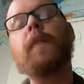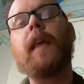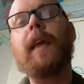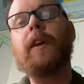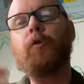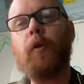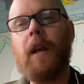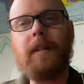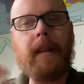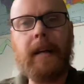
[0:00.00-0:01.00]
it
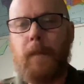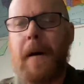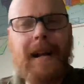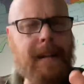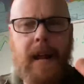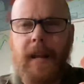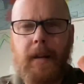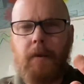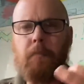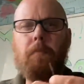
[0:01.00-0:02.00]
creates like a
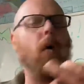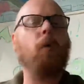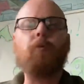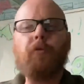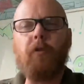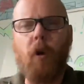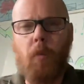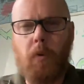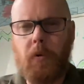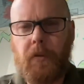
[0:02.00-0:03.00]
magnetic pulse
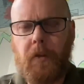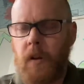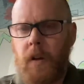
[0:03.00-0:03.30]
almost.